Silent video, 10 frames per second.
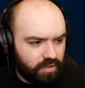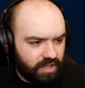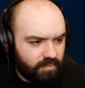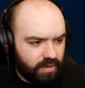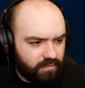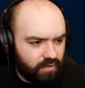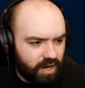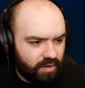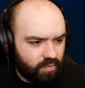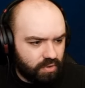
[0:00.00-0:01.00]
in the above
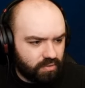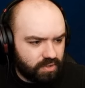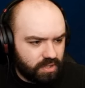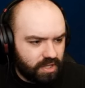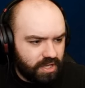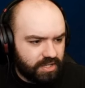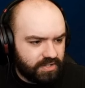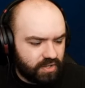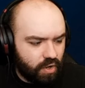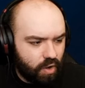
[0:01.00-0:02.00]
ground world. He is
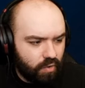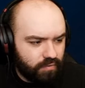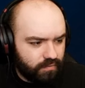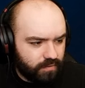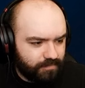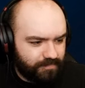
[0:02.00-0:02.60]
an oaf.